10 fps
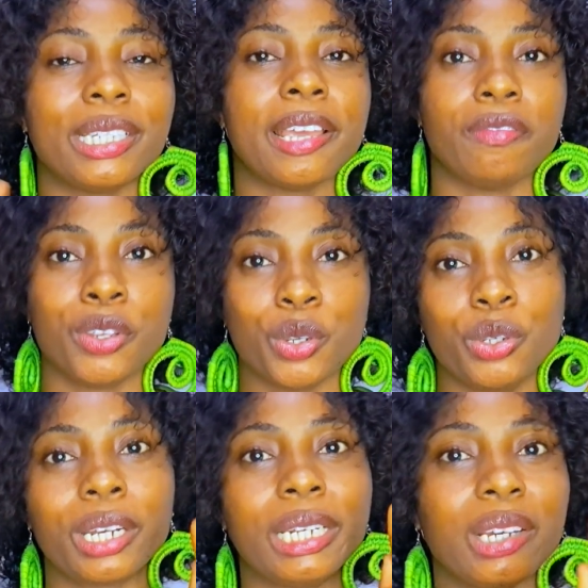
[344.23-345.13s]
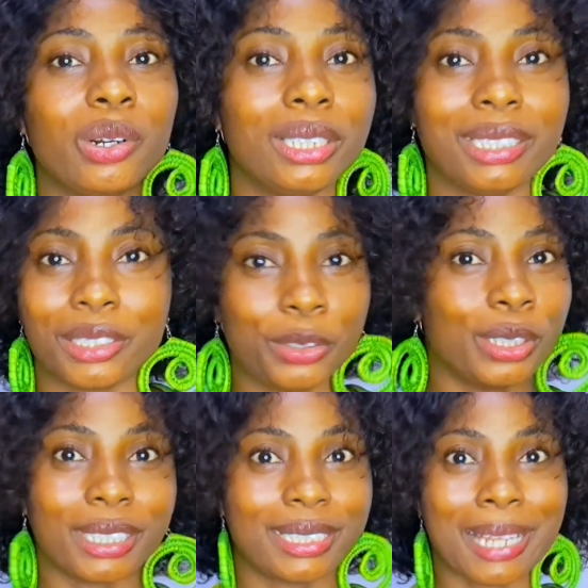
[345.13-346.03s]
see a video, you click on it, you
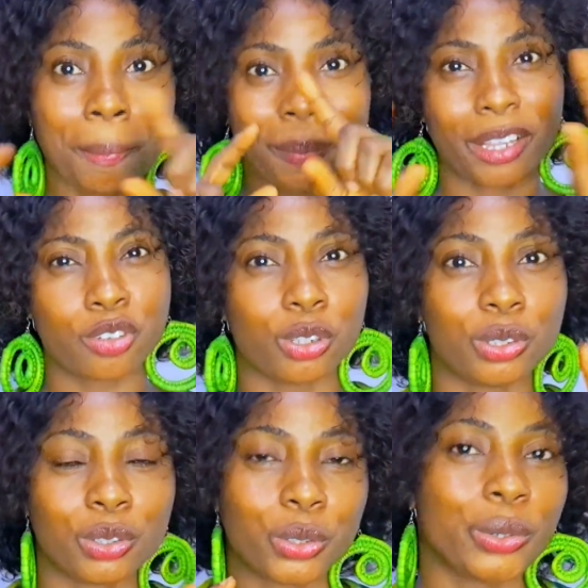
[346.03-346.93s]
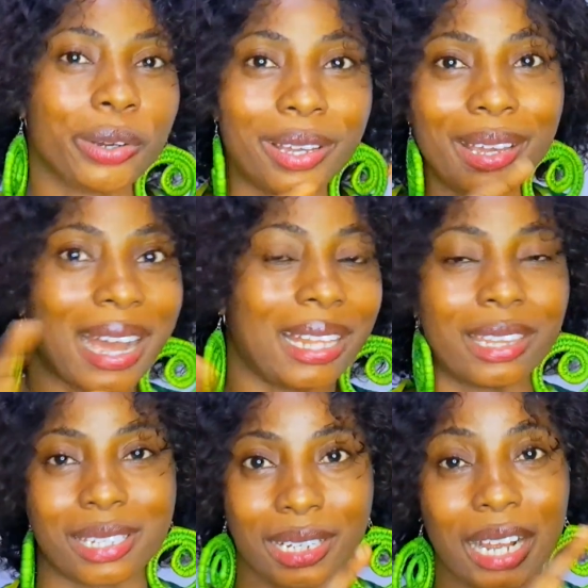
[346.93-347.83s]
don't see that picture you saw
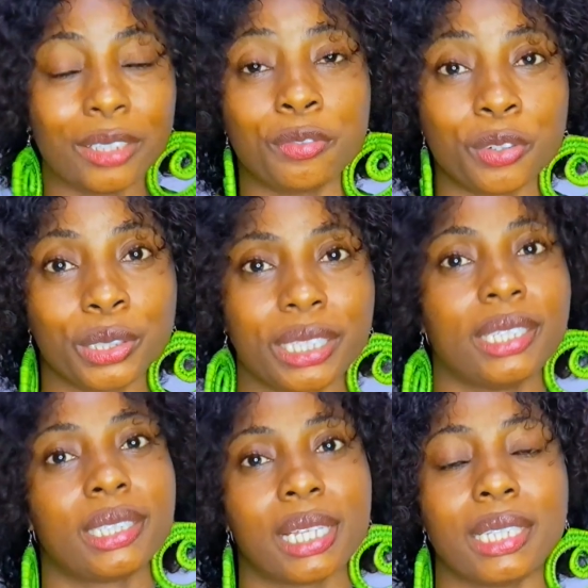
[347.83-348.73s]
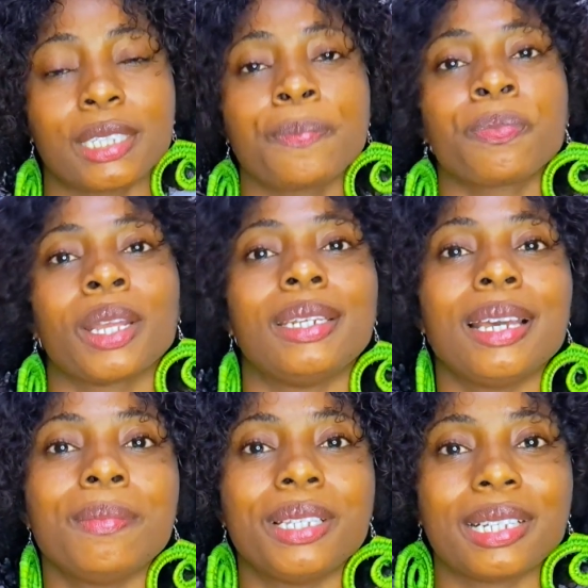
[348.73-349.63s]
at the first instance.
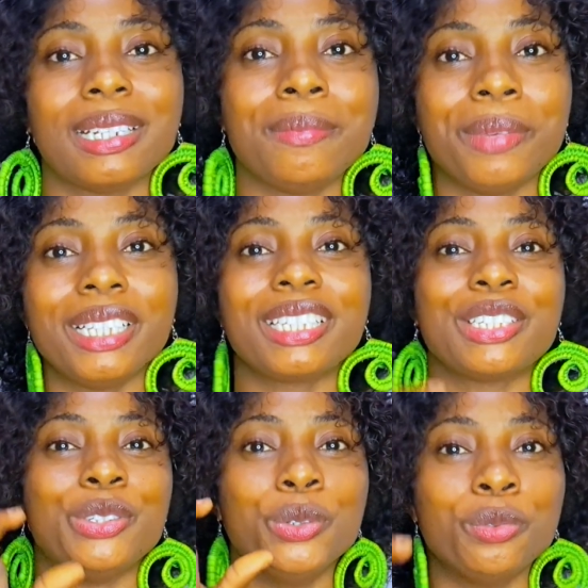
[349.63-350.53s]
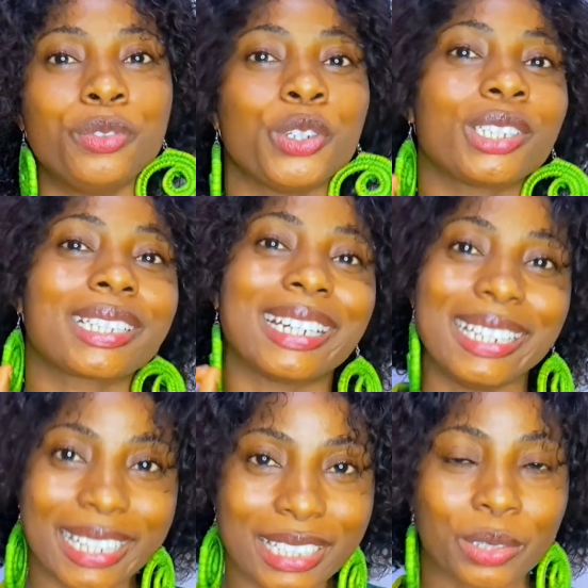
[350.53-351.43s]
That basically means you've just
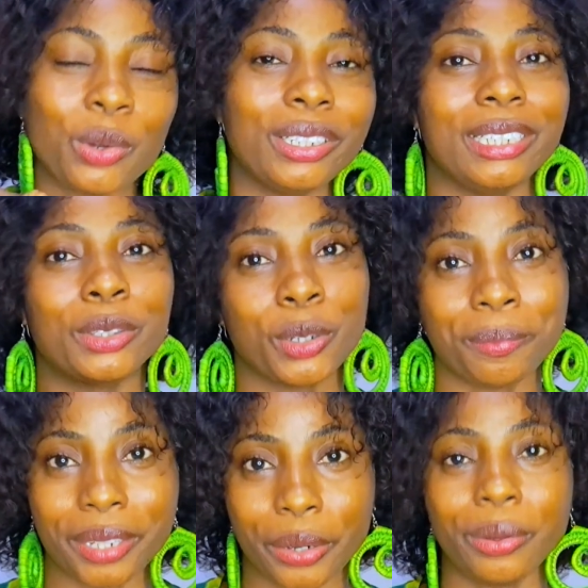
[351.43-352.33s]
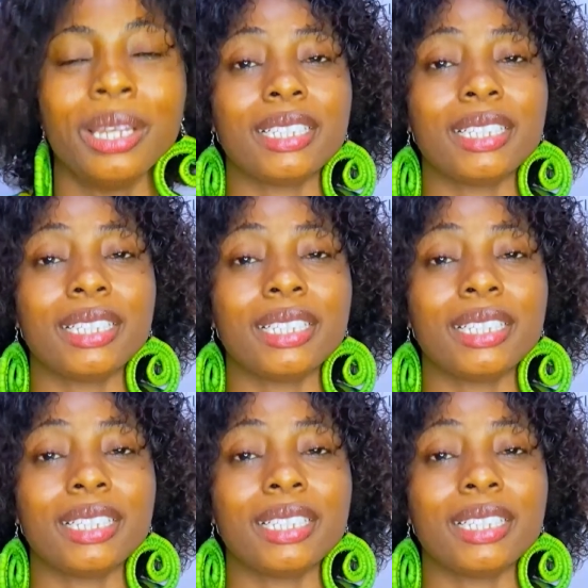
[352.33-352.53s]
clicked on a thumbnail.